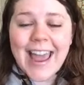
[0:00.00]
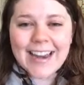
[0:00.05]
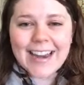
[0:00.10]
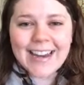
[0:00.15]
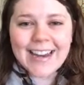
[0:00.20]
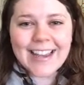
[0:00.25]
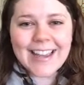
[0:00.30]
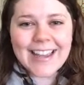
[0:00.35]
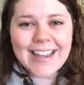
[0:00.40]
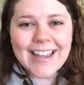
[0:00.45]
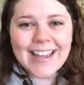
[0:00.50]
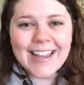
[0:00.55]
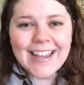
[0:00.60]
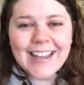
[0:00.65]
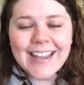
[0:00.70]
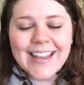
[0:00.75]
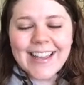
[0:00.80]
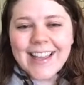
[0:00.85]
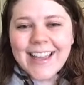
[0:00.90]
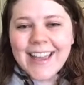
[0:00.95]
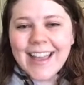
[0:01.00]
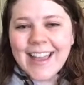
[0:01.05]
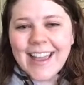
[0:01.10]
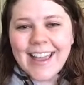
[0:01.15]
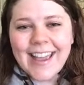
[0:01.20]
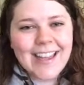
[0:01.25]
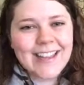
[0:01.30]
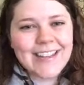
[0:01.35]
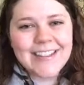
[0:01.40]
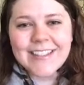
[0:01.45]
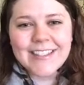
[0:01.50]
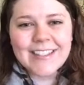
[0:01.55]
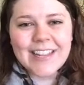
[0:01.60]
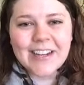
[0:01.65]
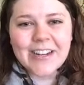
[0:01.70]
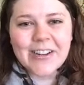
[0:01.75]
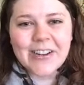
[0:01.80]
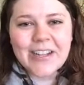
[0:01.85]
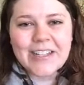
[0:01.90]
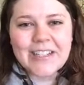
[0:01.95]
editing and just
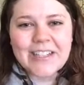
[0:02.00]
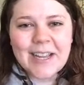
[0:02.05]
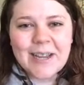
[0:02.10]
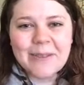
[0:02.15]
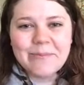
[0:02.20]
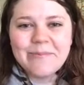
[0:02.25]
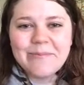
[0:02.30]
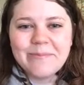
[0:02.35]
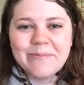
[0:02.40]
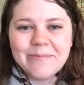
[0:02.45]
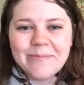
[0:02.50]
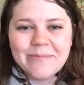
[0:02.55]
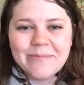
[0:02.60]
had a great time.